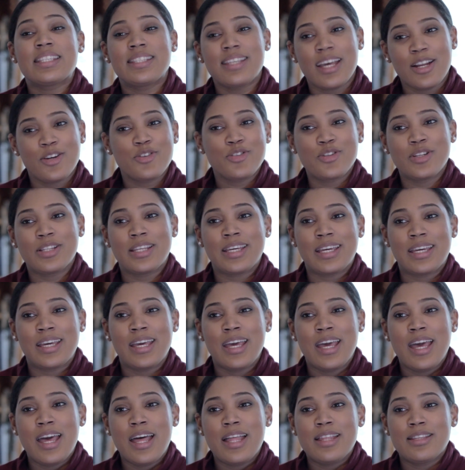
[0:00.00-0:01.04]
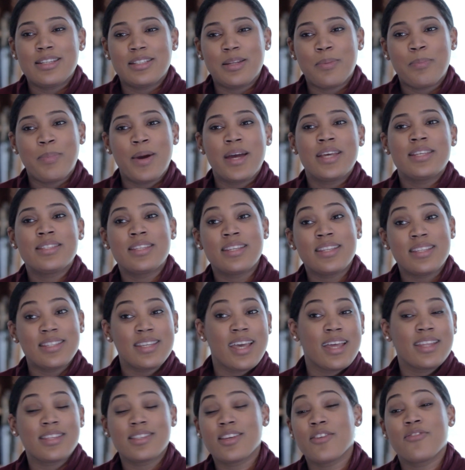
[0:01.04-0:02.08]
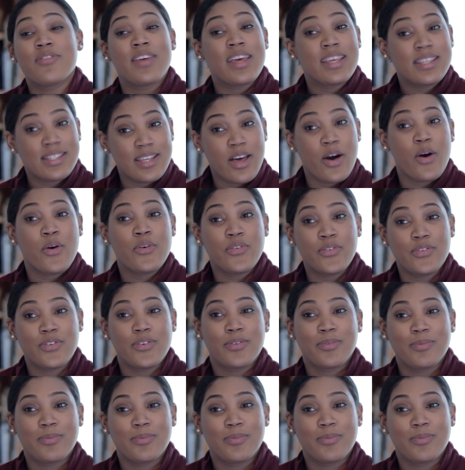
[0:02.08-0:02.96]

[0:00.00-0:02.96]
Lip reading: centrally to the person's sense of their self.